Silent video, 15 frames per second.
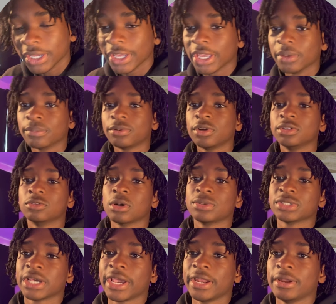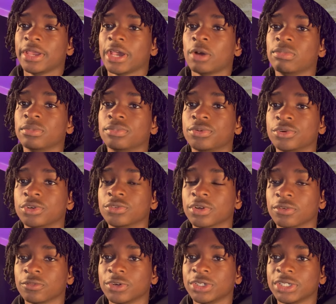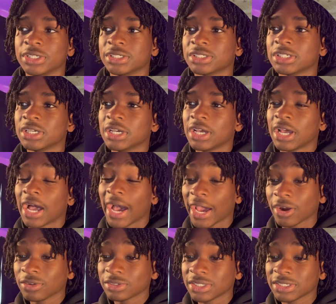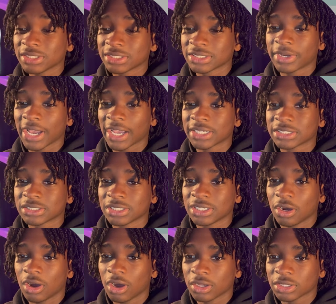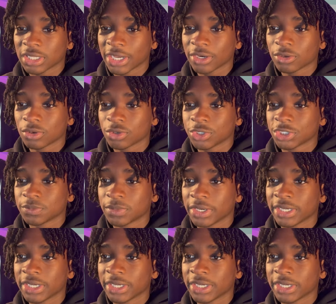improve the website and help improve conversions. I don't think this is actually an online coach, but